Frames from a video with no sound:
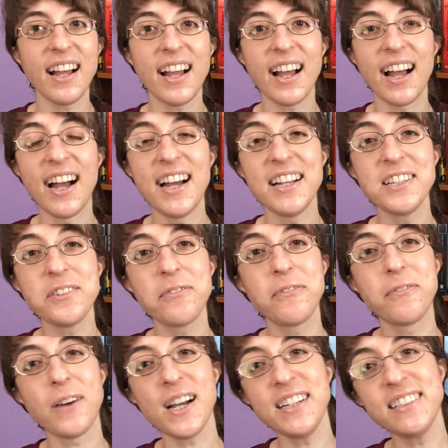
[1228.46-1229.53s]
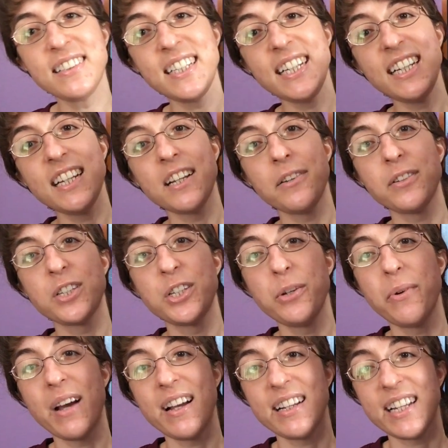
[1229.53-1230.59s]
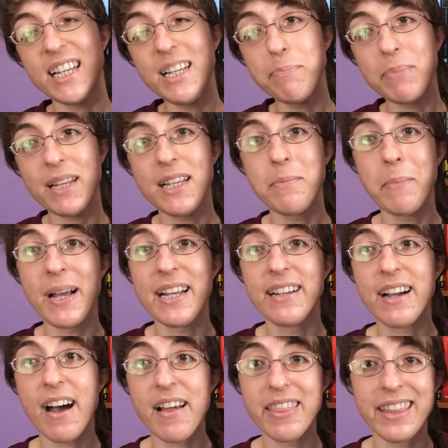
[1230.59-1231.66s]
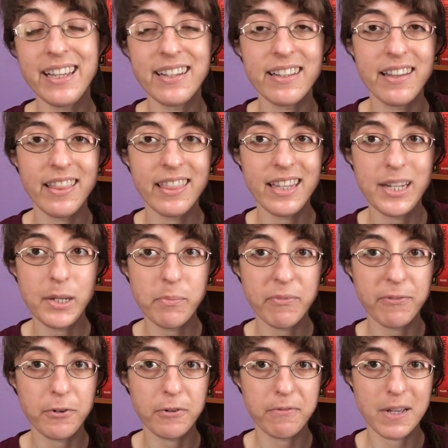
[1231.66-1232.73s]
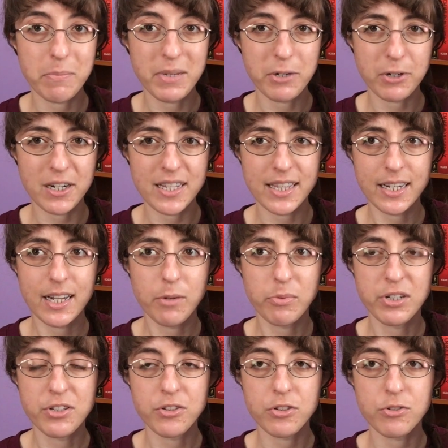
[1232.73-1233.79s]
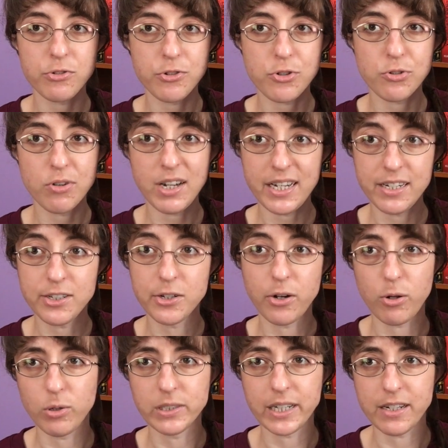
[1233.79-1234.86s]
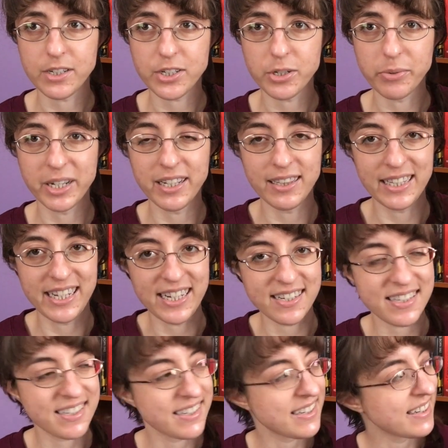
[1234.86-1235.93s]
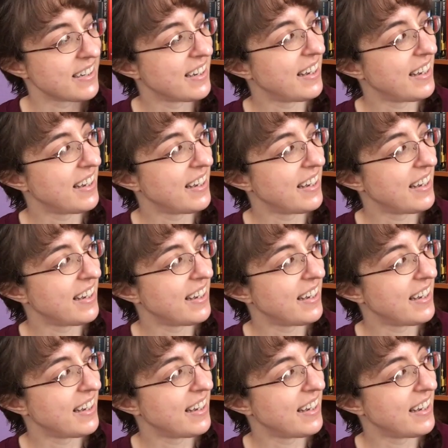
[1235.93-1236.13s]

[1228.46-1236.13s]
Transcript: And finally, to keep in my gothic theme for February that I was trying to hold on to at least,